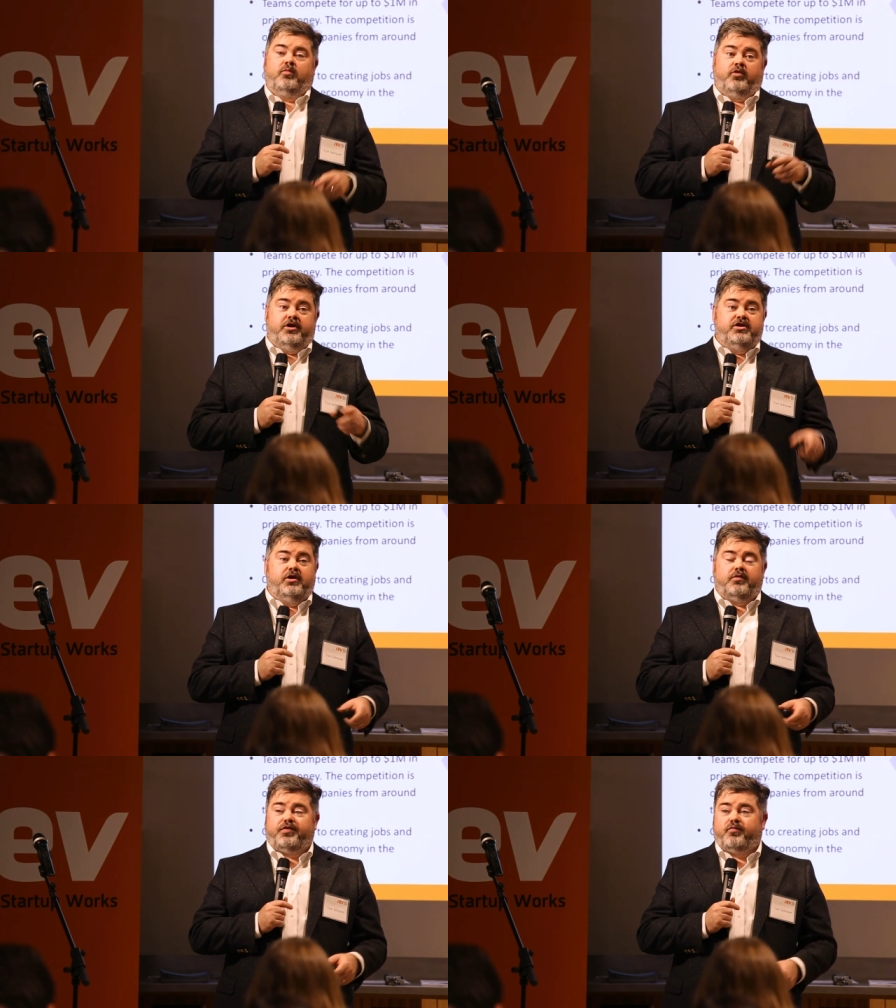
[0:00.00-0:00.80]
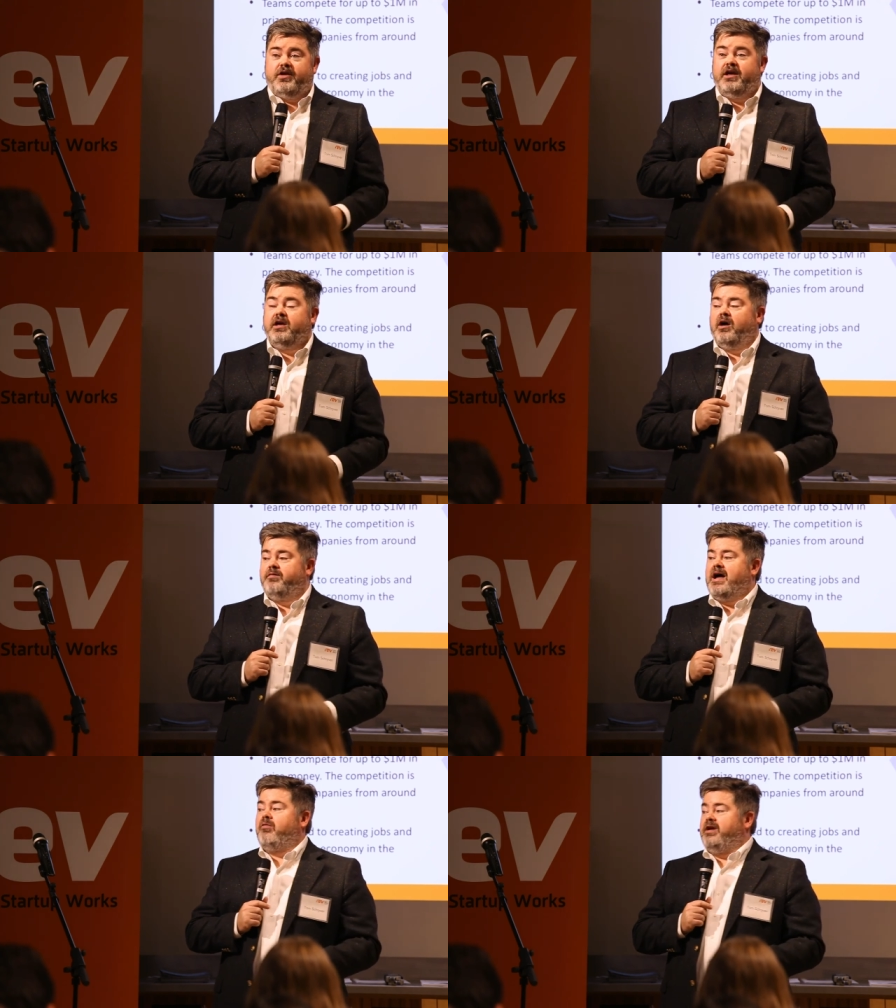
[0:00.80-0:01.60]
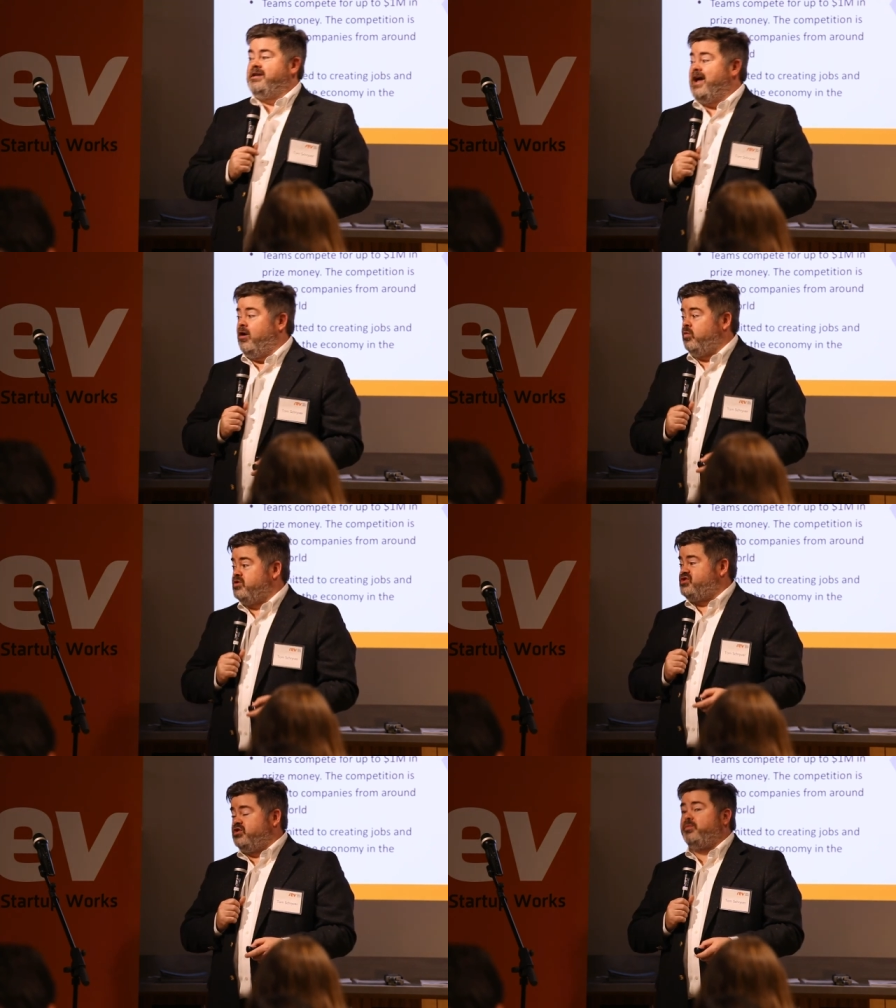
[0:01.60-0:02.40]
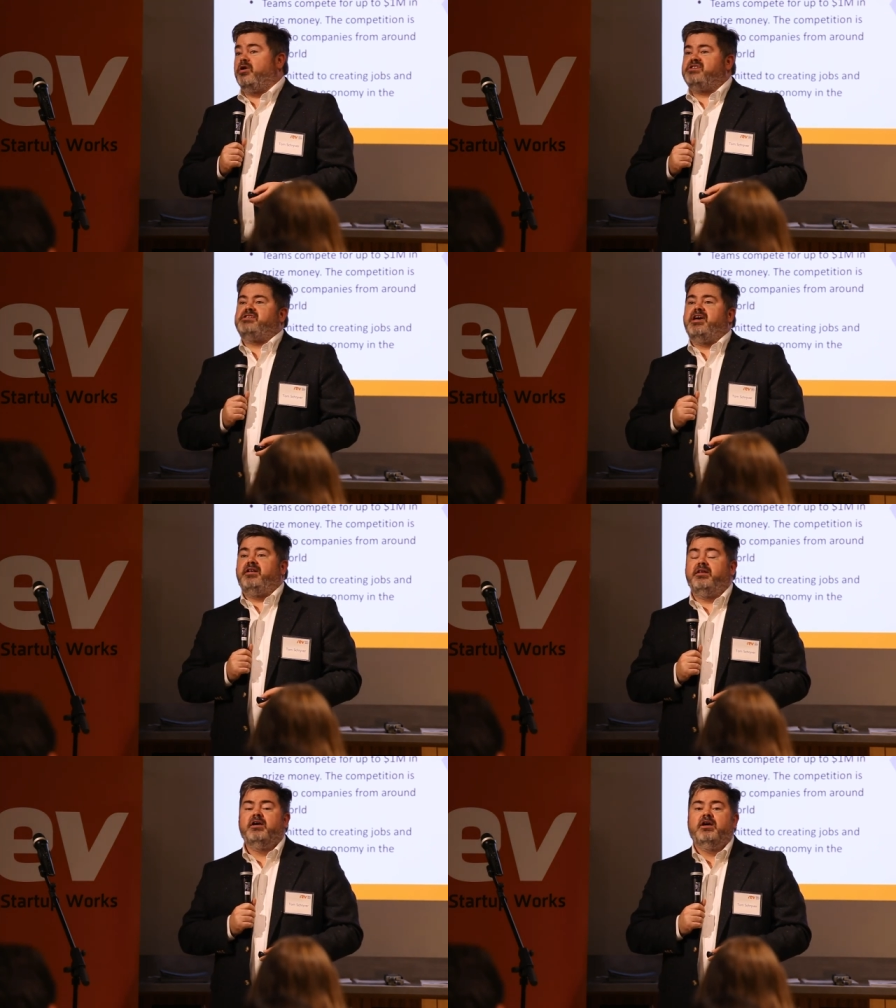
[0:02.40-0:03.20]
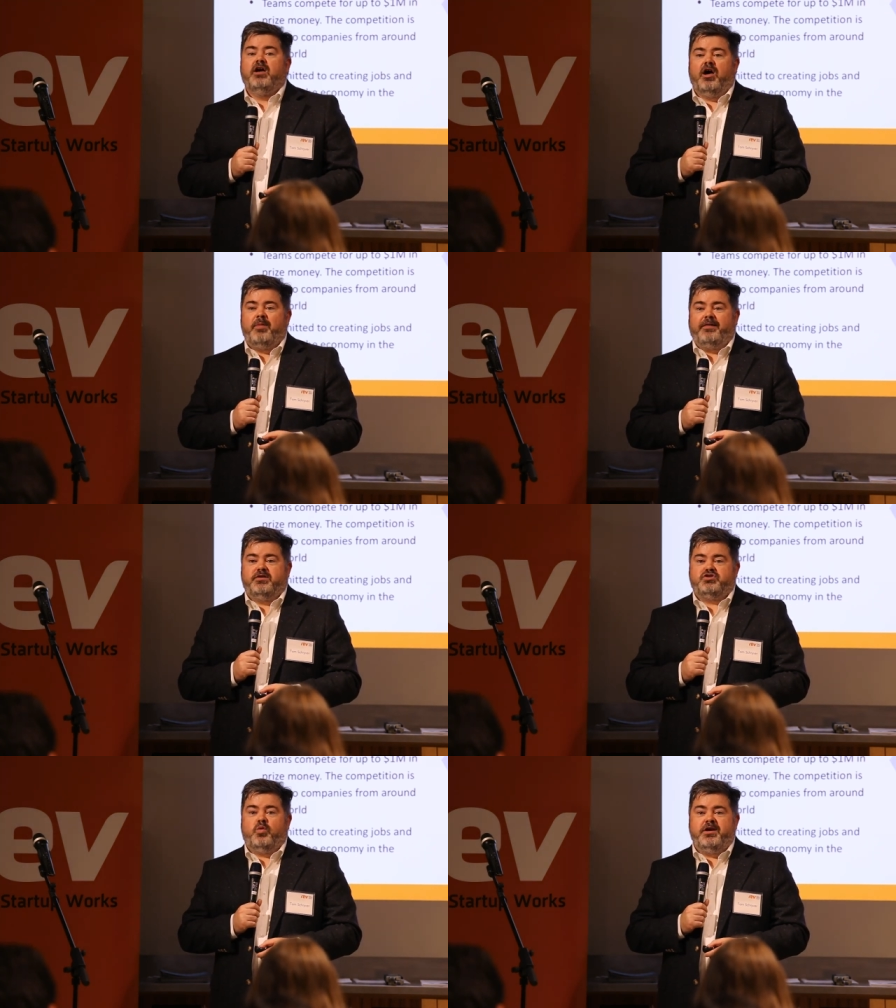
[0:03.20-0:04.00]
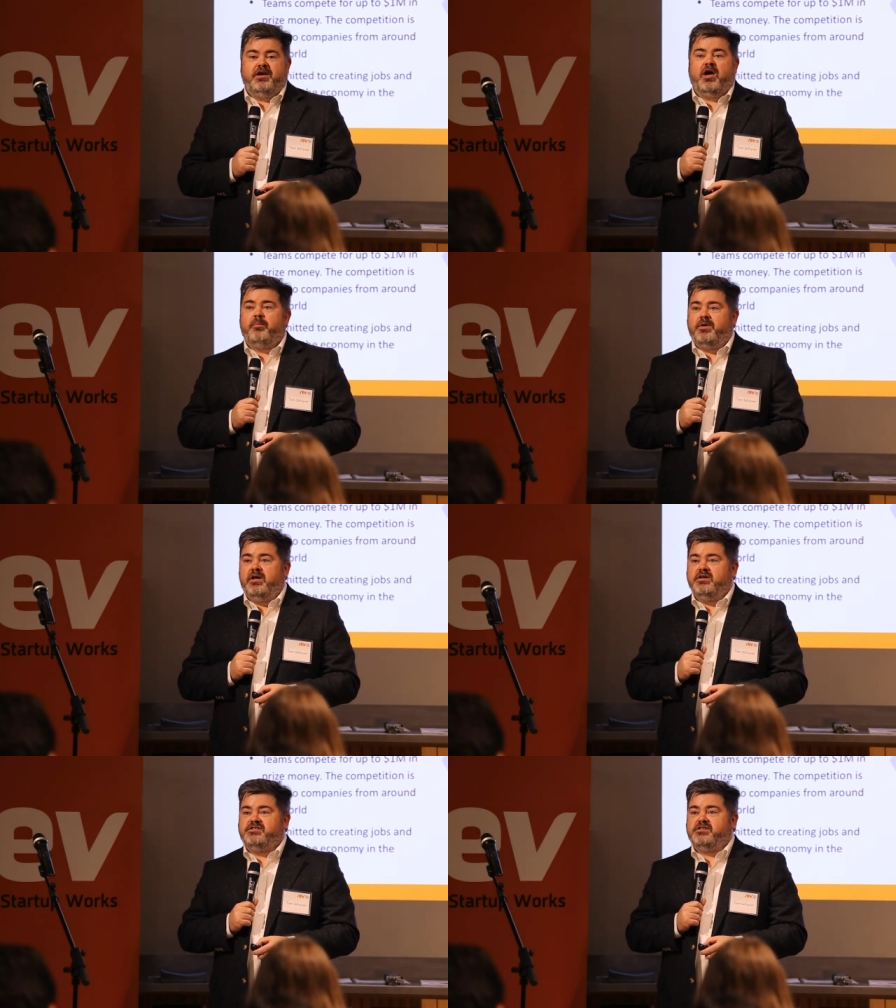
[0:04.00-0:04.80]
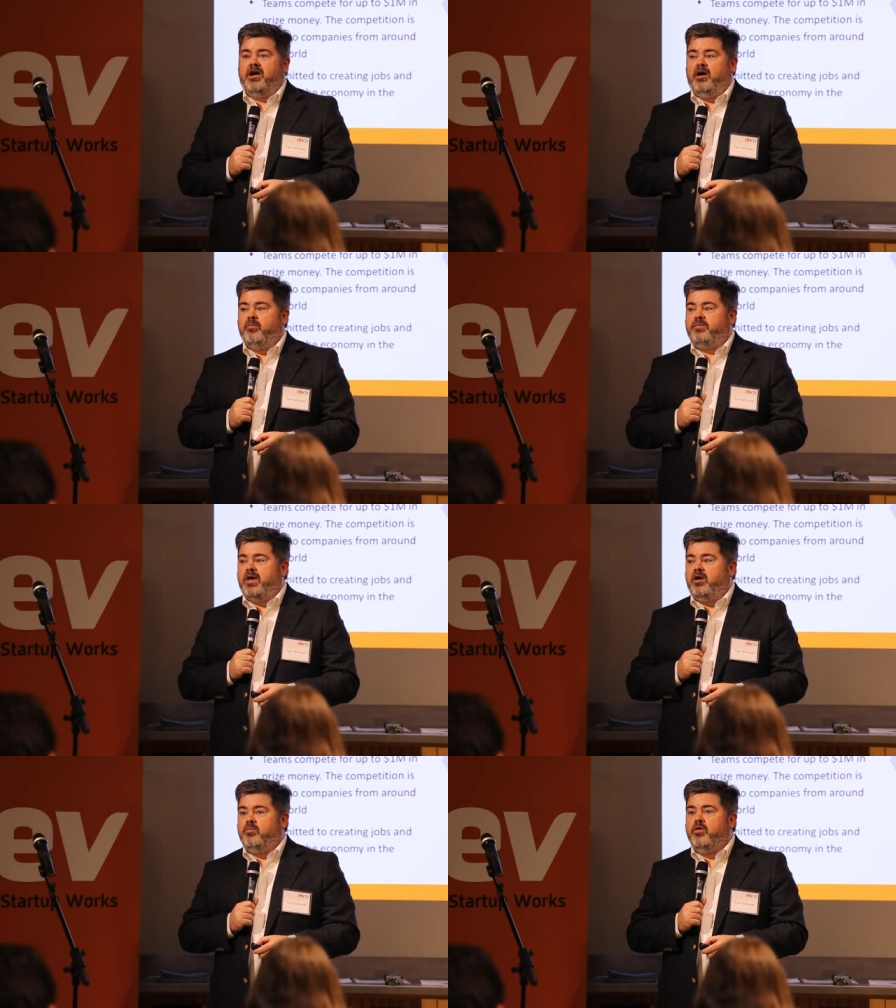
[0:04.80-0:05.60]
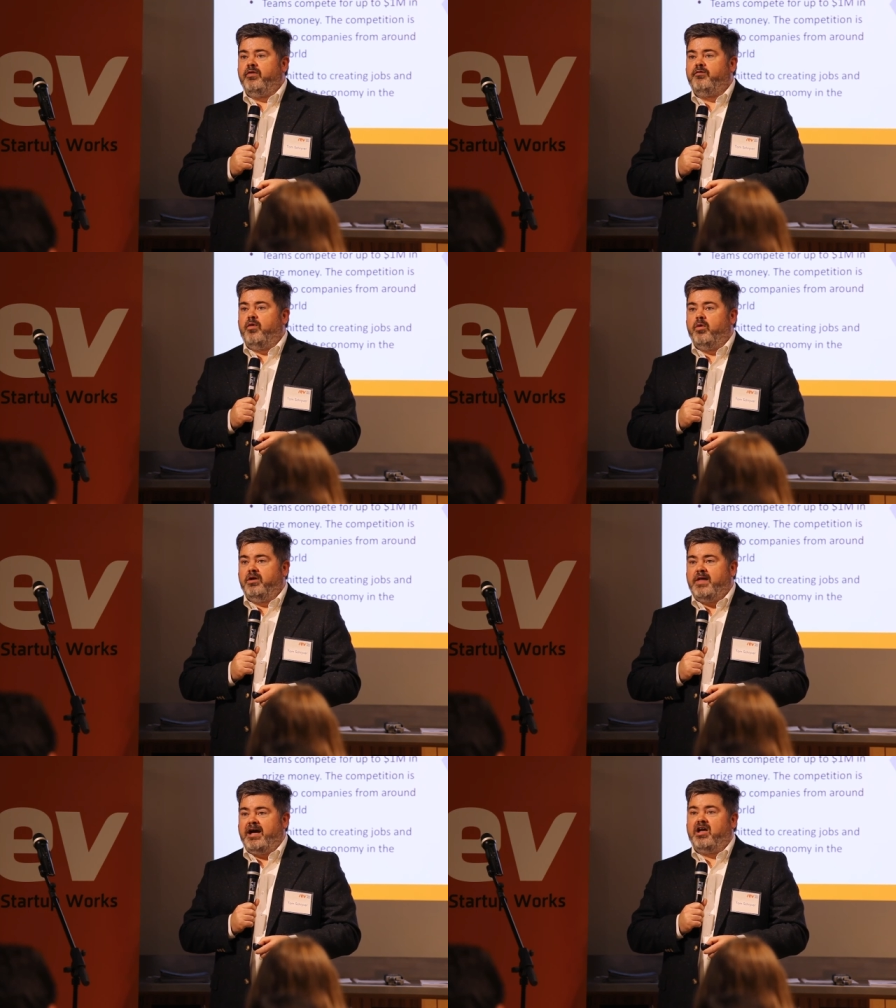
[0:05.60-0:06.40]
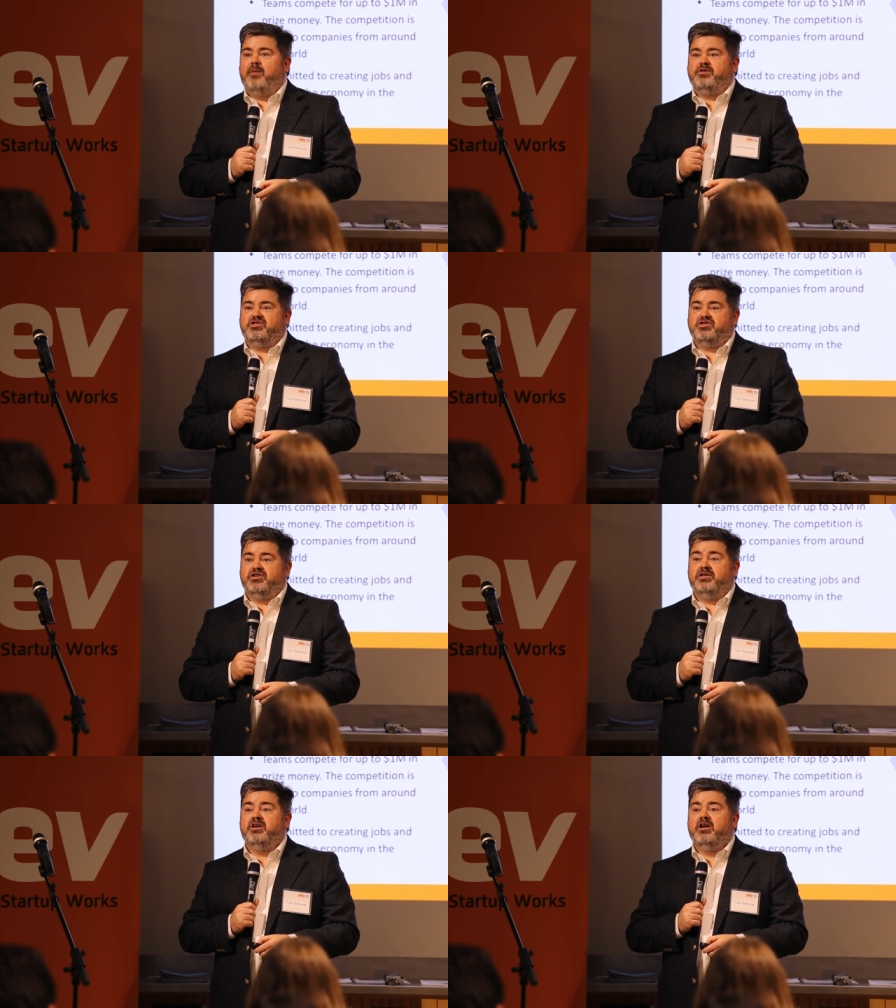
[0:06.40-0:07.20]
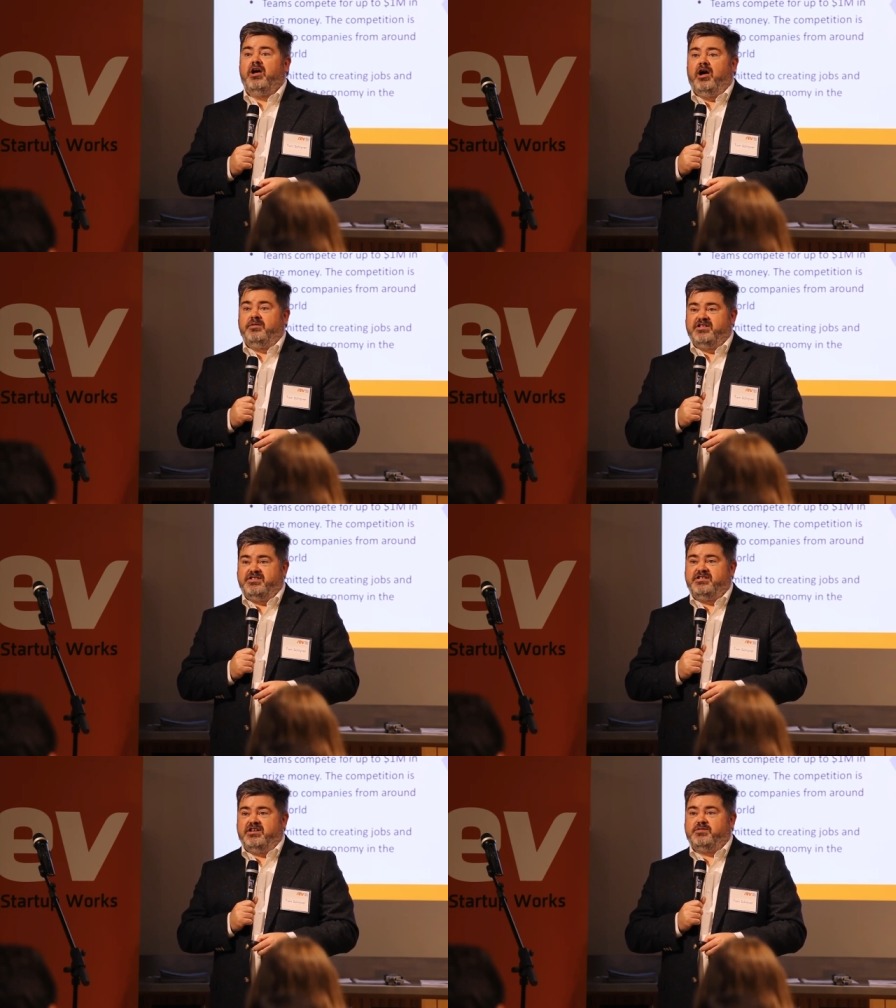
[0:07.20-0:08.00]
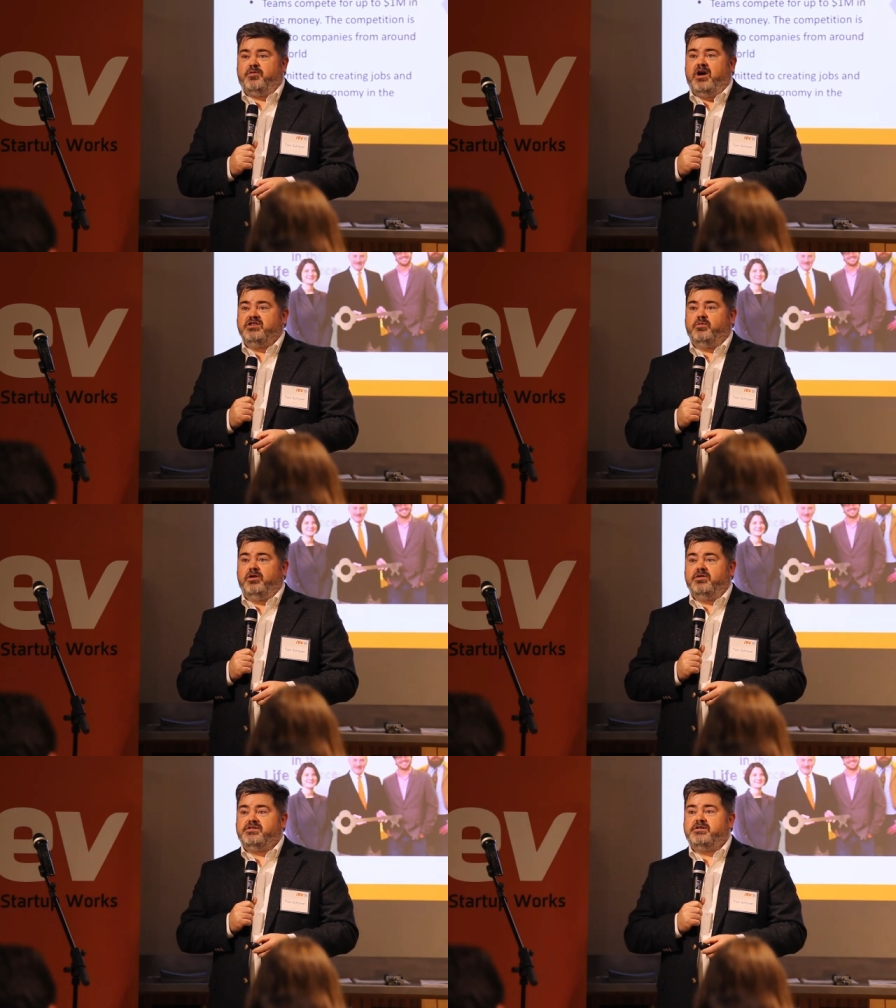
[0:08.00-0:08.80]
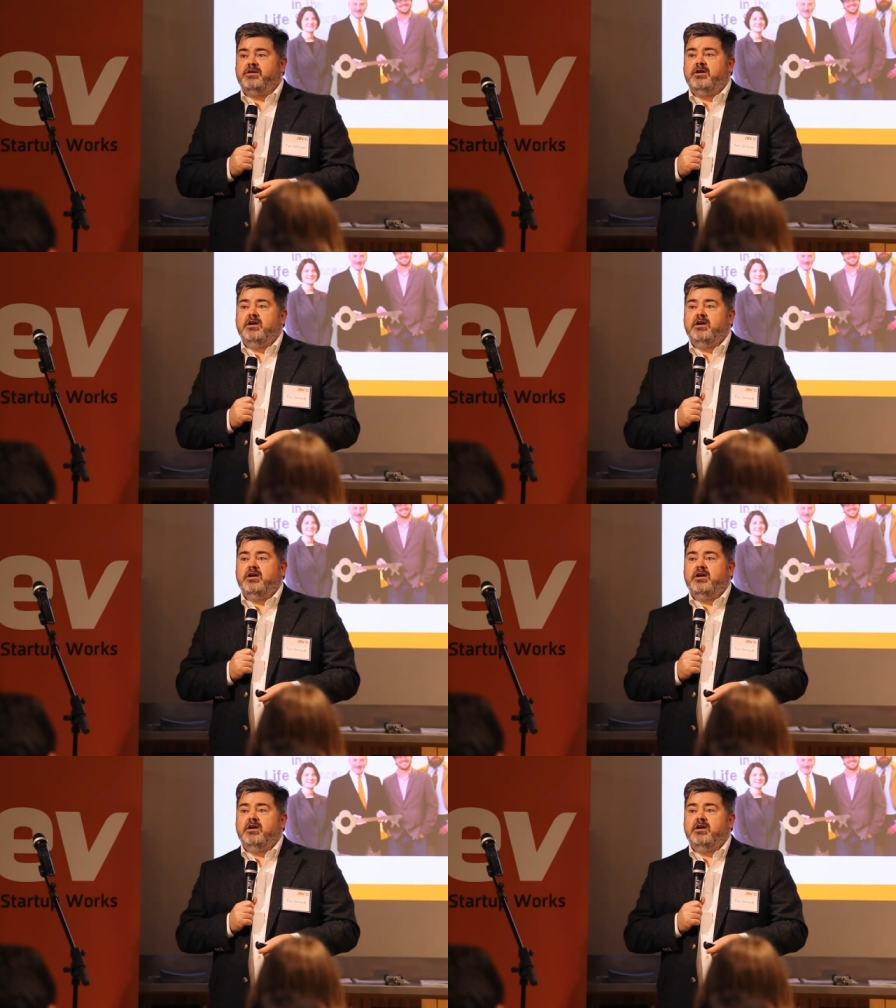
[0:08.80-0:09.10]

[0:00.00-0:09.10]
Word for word: And we're in year three of that right now, and we're super excited about the 20 companies um, that are moving forward in that competition uh, to six prize winners.